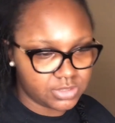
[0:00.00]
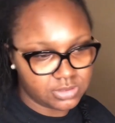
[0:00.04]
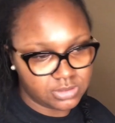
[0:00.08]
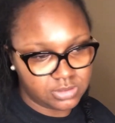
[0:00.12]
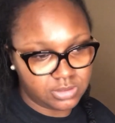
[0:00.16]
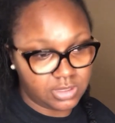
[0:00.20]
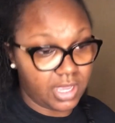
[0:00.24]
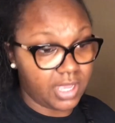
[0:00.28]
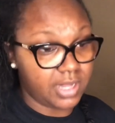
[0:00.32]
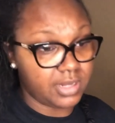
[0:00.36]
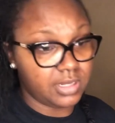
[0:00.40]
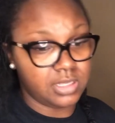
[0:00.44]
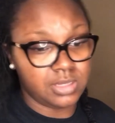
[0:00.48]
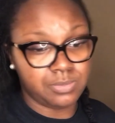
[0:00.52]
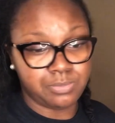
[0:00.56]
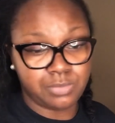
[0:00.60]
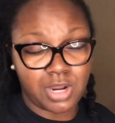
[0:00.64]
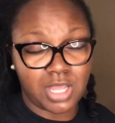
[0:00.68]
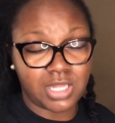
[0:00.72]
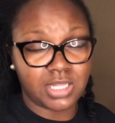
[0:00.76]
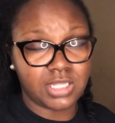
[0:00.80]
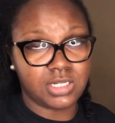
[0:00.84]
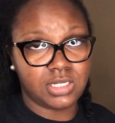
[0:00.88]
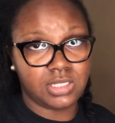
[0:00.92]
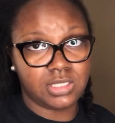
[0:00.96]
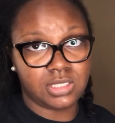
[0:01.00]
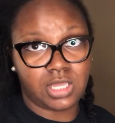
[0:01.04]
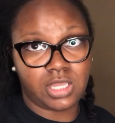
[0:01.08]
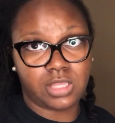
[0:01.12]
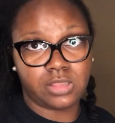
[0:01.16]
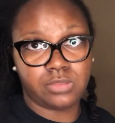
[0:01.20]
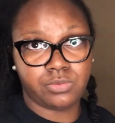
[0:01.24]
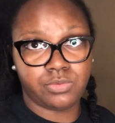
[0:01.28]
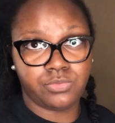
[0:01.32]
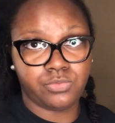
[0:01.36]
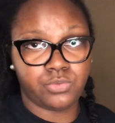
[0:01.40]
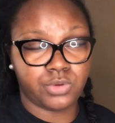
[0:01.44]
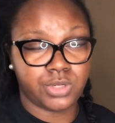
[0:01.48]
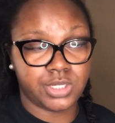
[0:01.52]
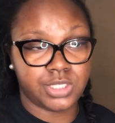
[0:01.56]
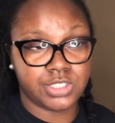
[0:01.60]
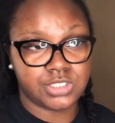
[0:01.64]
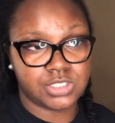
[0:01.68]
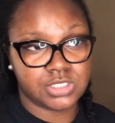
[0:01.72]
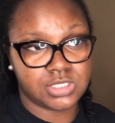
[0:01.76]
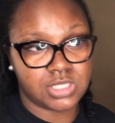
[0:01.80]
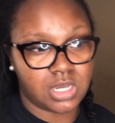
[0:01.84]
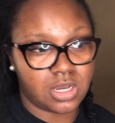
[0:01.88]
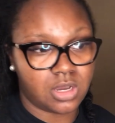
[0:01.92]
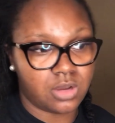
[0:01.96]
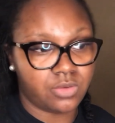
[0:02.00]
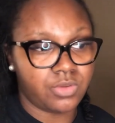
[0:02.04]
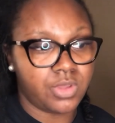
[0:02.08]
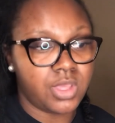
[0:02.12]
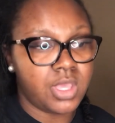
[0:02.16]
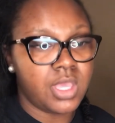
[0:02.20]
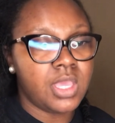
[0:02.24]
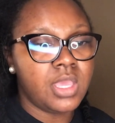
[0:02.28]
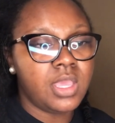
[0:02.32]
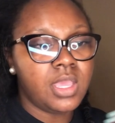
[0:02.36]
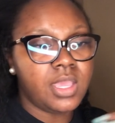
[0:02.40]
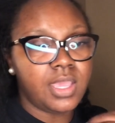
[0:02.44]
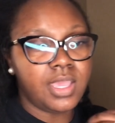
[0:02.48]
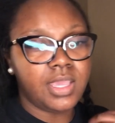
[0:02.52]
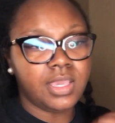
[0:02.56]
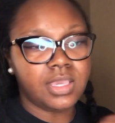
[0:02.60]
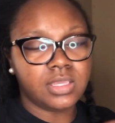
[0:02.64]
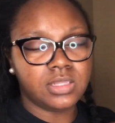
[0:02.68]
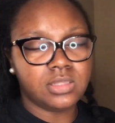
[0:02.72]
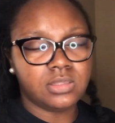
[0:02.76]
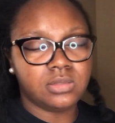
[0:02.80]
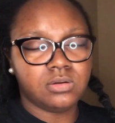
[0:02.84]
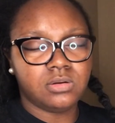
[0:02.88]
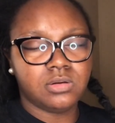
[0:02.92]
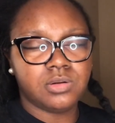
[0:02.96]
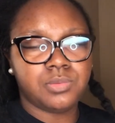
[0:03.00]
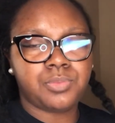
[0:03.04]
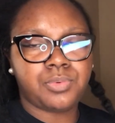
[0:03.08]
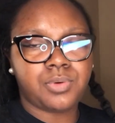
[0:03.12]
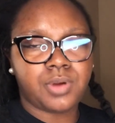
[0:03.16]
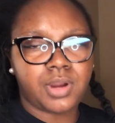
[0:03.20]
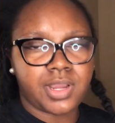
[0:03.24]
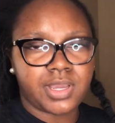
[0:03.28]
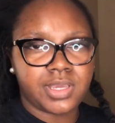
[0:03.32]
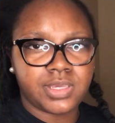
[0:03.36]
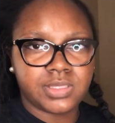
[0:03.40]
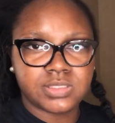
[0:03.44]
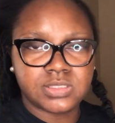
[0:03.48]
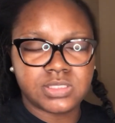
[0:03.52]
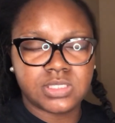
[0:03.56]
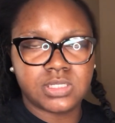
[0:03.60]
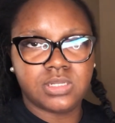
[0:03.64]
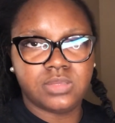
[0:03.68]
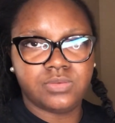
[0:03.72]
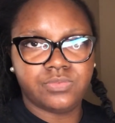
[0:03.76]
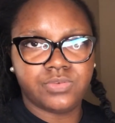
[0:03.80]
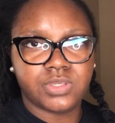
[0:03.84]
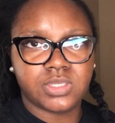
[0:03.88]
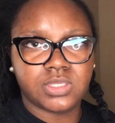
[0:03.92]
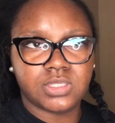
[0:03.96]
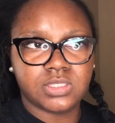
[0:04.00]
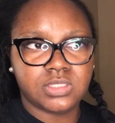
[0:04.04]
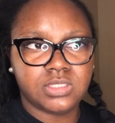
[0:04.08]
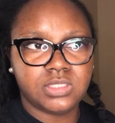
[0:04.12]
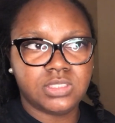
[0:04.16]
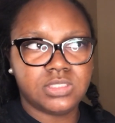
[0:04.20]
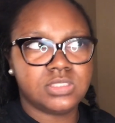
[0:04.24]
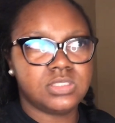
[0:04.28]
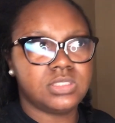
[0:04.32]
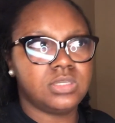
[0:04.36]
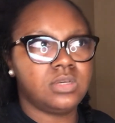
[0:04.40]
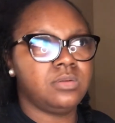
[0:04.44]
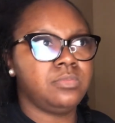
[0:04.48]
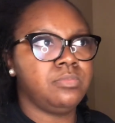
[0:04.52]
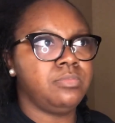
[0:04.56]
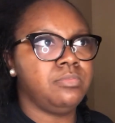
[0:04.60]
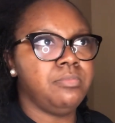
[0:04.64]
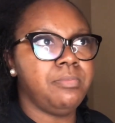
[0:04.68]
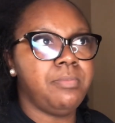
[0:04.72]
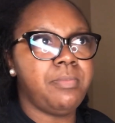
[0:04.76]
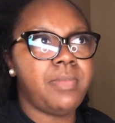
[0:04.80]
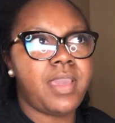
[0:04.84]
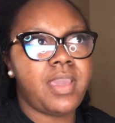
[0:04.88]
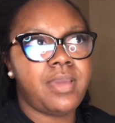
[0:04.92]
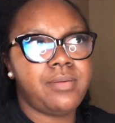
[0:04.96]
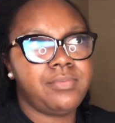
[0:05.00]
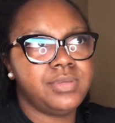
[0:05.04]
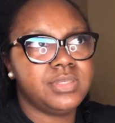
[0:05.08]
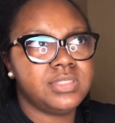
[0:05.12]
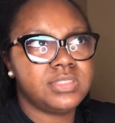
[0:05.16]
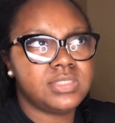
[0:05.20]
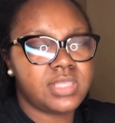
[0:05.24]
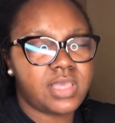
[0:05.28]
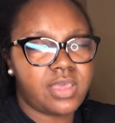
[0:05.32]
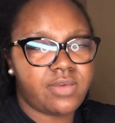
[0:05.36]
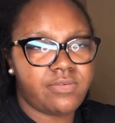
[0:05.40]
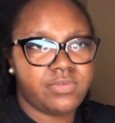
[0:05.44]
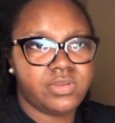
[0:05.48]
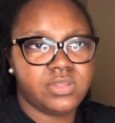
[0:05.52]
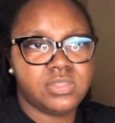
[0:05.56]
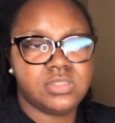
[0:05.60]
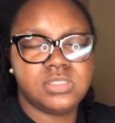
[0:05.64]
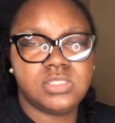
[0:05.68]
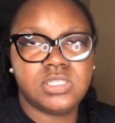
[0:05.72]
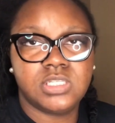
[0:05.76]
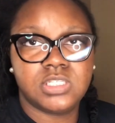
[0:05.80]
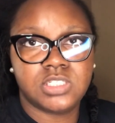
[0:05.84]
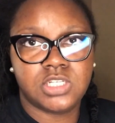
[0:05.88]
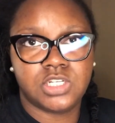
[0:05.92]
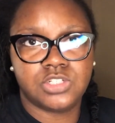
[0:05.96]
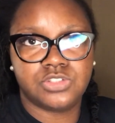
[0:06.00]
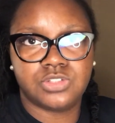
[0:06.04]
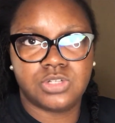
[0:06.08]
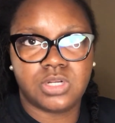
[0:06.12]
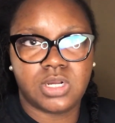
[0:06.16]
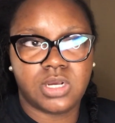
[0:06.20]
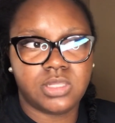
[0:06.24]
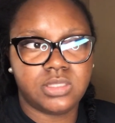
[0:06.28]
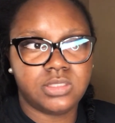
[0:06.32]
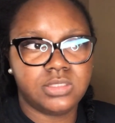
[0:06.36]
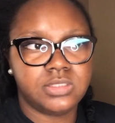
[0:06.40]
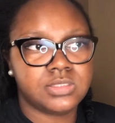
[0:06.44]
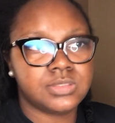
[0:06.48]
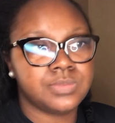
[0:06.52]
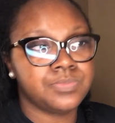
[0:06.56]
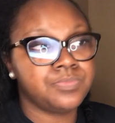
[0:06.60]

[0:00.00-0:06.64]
I probably need like 3-4 inches off. It can lower the price significantly. So maybe $600.